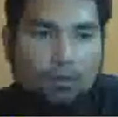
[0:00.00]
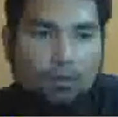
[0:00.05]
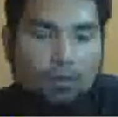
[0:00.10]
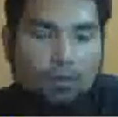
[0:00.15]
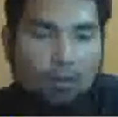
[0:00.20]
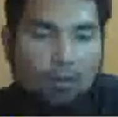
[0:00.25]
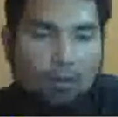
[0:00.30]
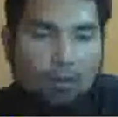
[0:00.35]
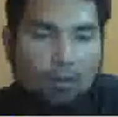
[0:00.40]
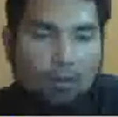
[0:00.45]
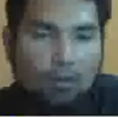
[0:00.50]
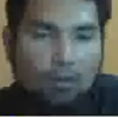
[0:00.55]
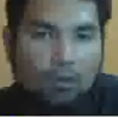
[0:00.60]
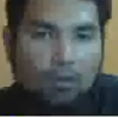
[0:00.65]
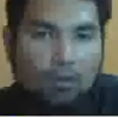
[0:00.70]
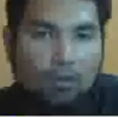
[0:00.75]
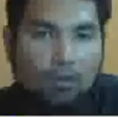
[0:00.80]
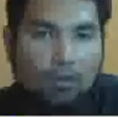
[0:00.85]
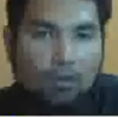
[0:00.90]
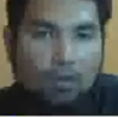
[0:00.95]
or
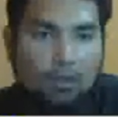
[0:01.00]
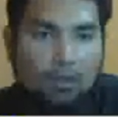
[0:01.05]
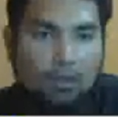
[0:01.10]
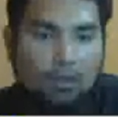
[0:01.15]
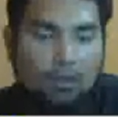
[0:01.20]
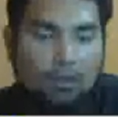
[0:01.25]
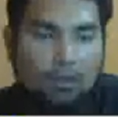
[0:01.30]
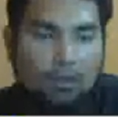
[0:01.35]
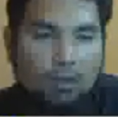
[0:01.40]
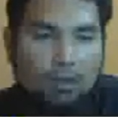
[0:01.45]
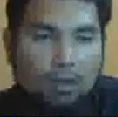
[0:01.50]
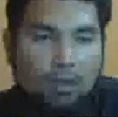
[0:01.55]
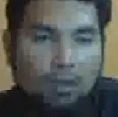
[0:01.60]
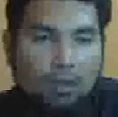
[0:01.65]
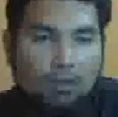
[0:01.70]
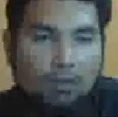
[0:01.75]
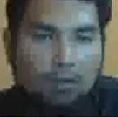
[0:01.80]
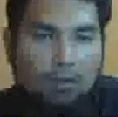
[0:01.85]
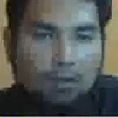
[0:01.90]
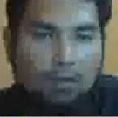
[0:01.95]
without a comma
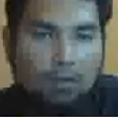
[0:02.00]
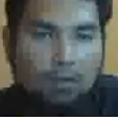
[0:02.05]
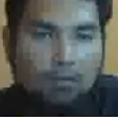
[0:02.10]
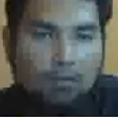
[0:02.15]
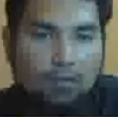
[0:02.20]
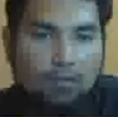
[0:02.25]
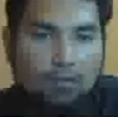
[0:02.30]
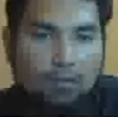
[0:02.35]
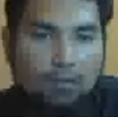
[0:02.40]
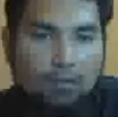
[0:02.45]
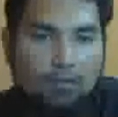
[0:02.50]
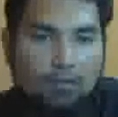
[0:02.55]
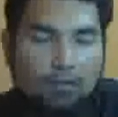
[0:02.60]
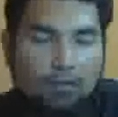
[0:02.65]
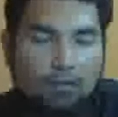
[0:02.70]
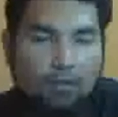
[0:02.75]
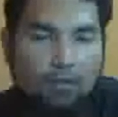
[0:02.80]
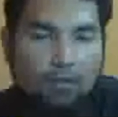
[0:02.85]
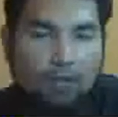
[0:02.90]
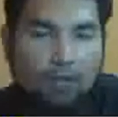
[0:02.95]
on the above
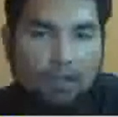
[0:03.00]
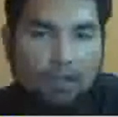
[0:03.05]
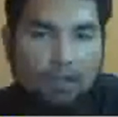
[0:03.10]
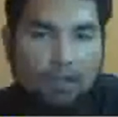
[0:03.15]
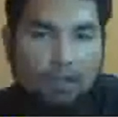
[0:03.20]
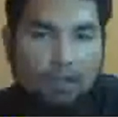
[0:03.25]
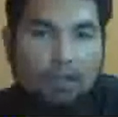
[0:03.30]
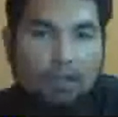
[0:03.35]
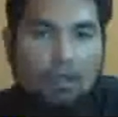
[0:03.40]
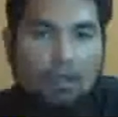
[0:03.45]
of the letter,